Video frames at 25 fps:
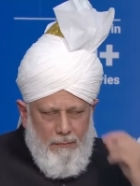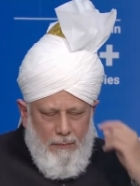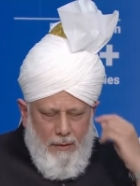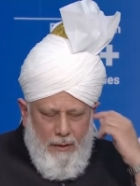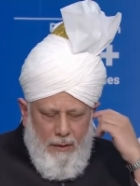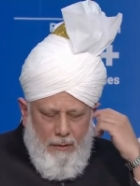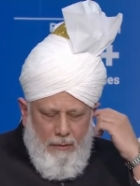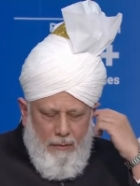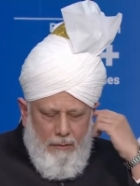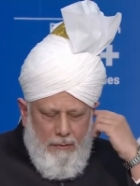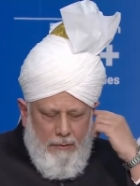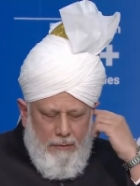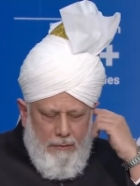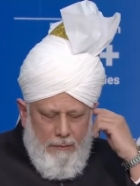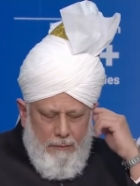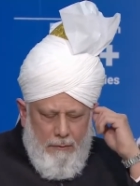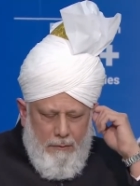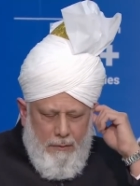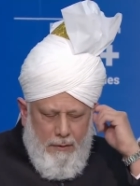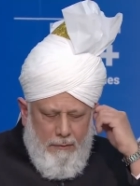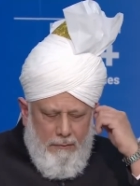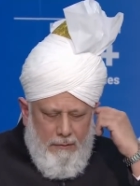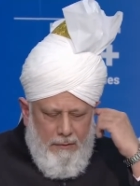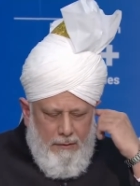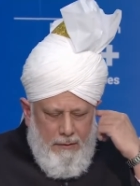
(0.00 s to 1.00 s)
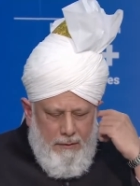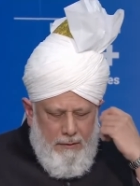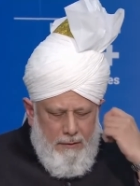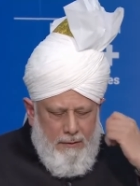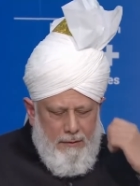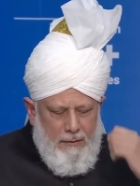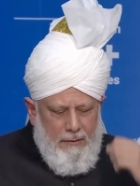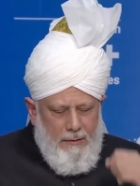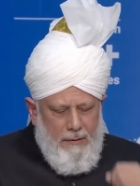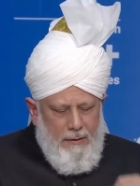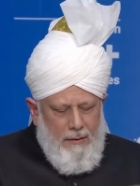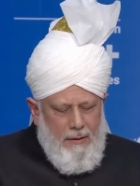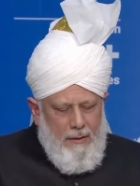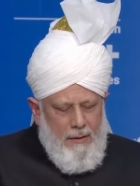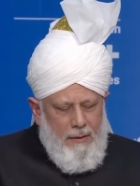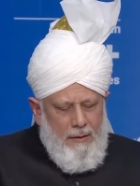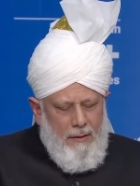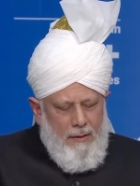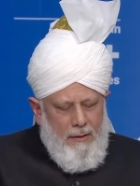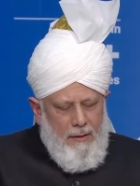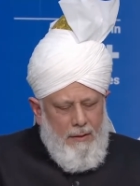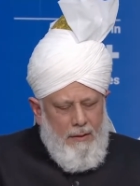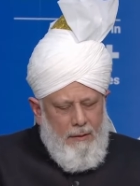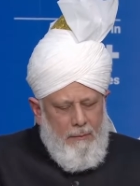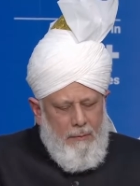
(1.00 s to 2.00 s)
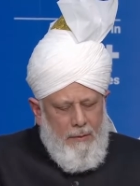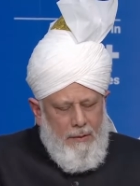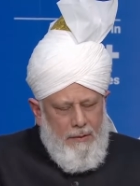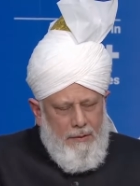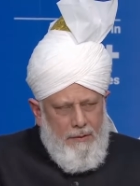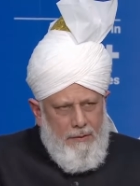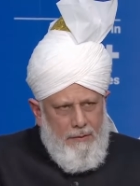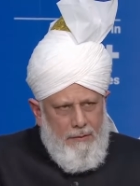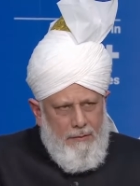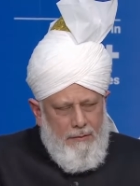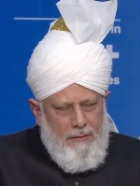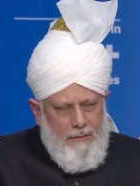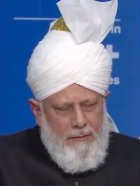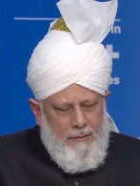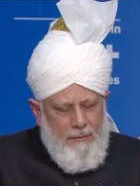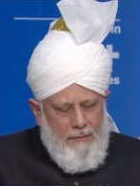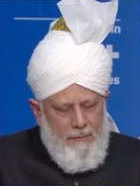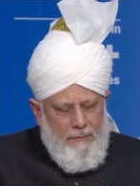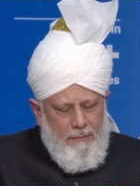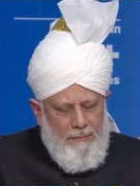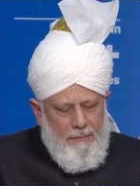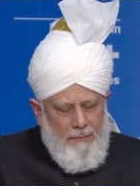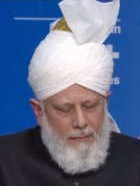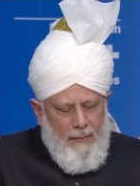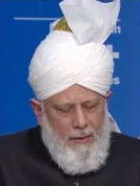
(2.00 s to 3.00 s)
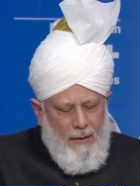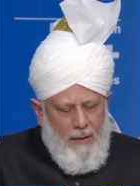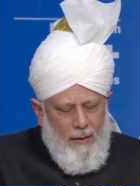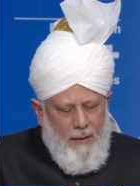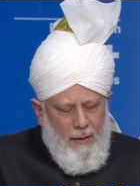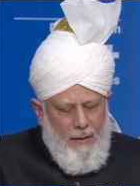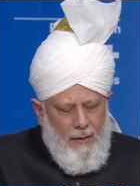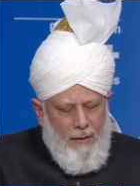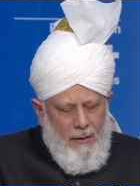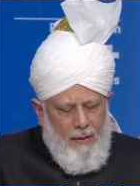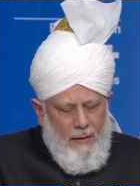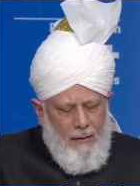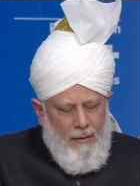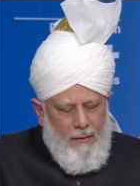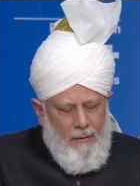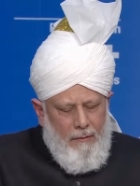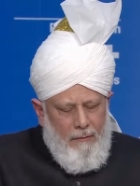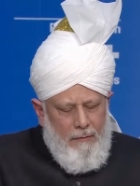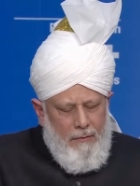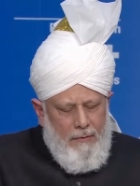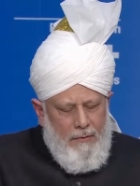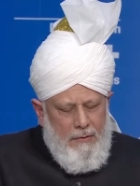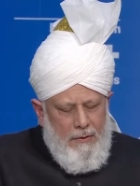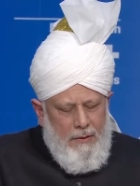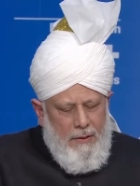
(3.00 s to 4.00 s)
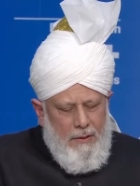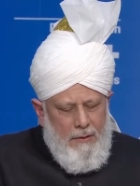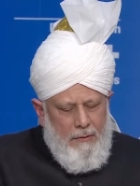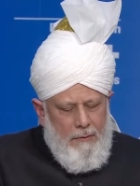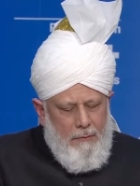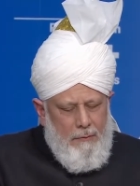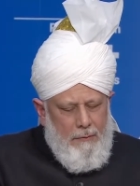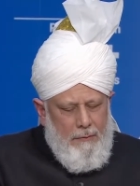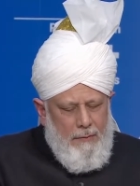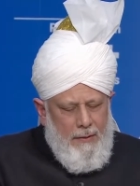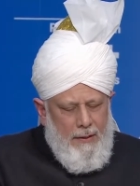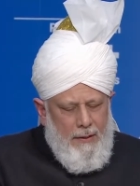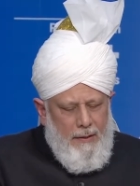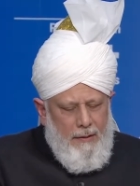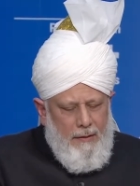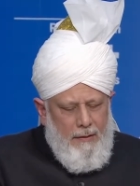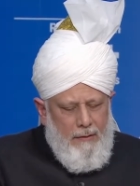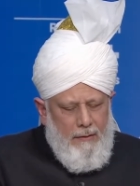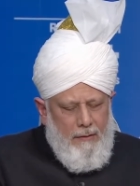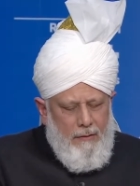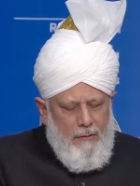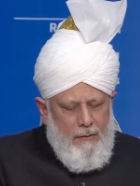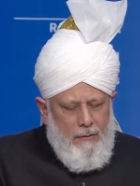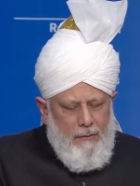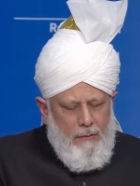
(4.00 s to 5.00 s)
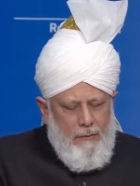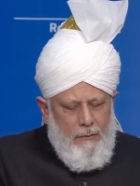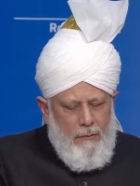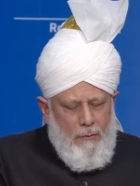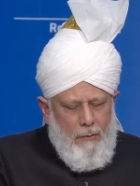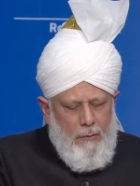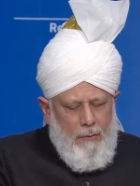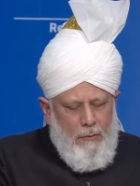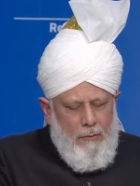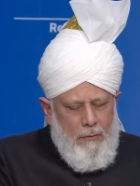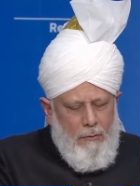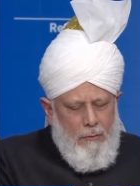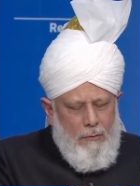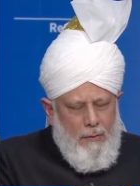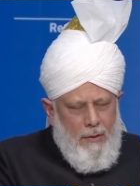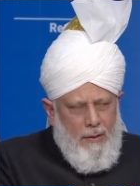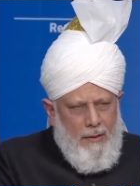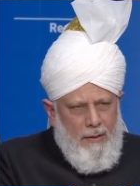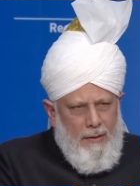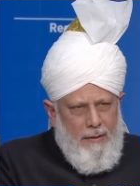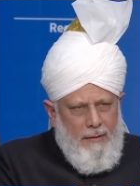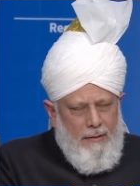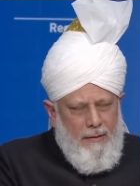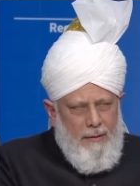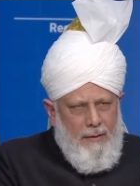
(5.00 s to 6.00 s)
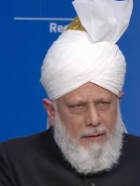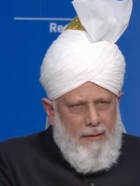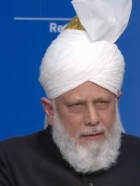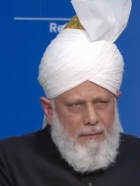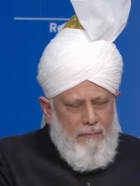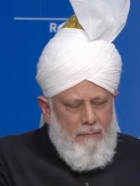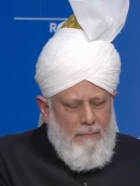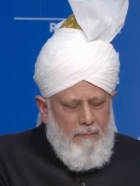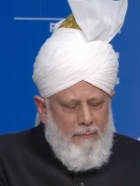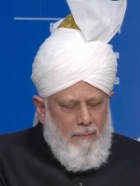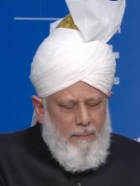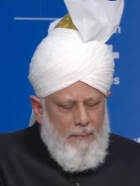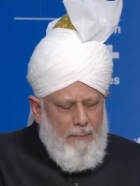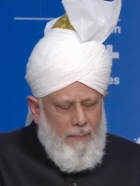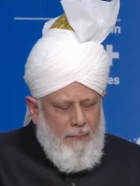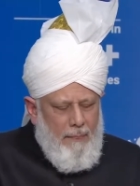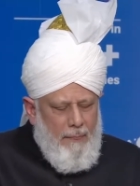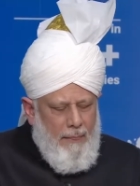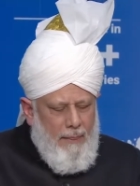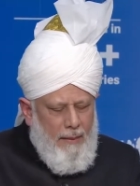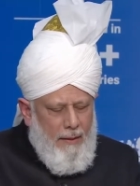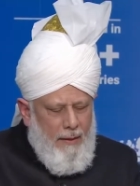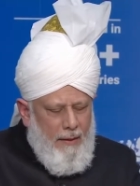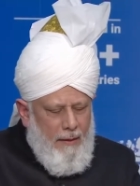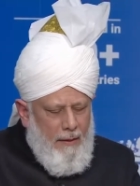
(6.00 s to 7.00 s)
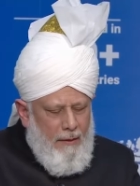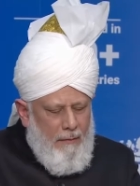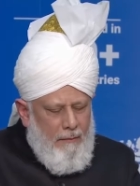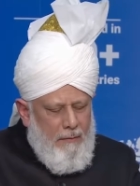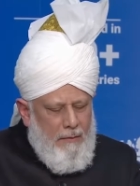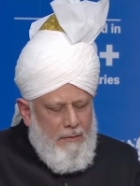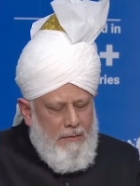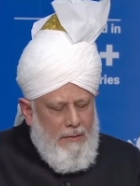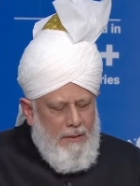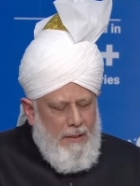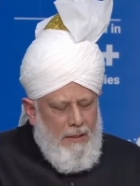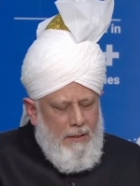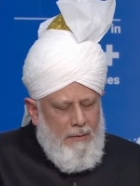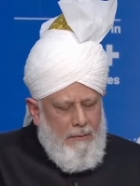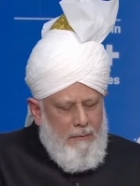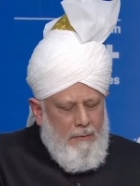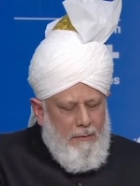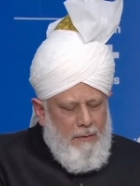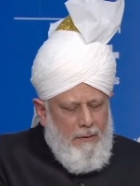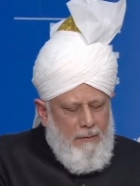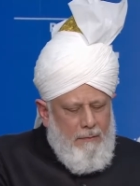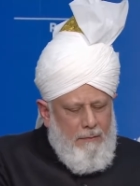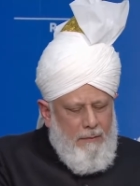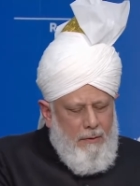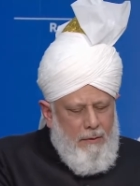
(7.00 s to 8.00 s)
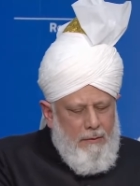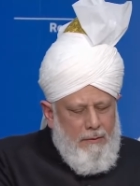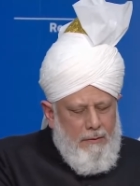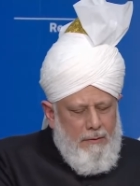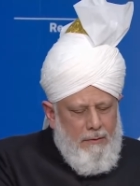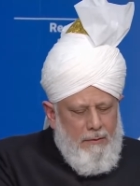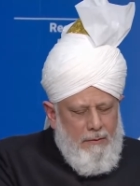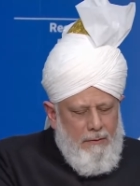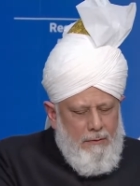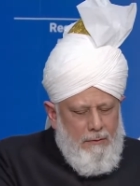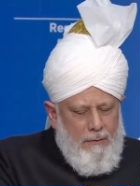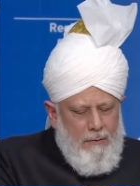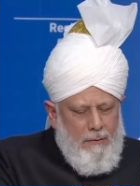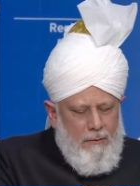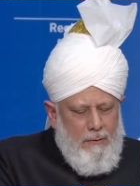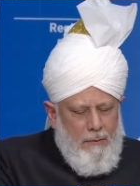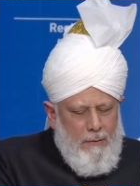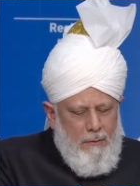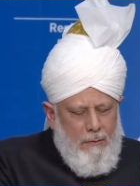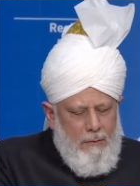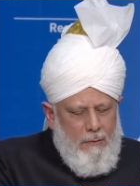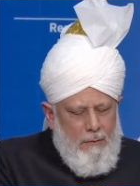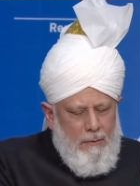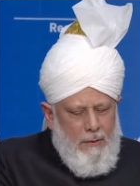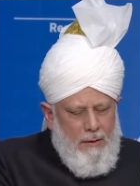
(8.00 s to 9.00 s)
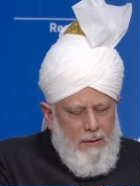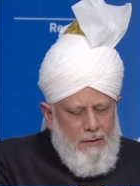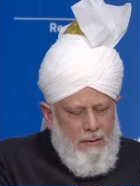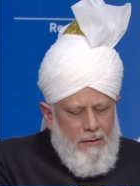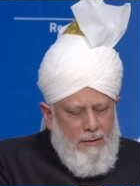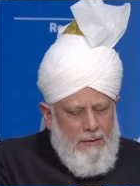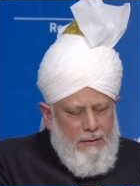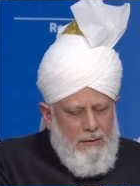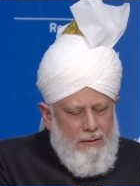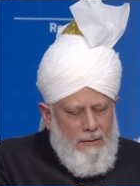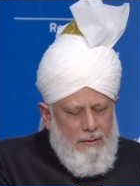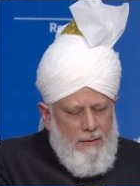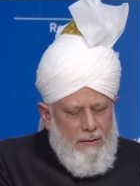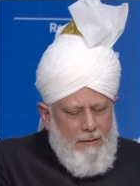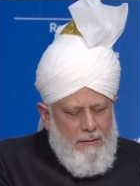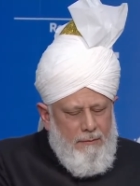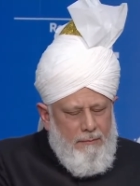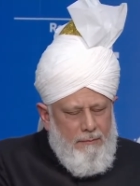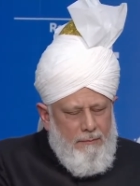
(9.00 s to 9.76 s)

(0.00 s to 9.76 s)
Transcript: according to our abilities. We seek to feed those who are hungry. We seek to give water to those who are thirsty.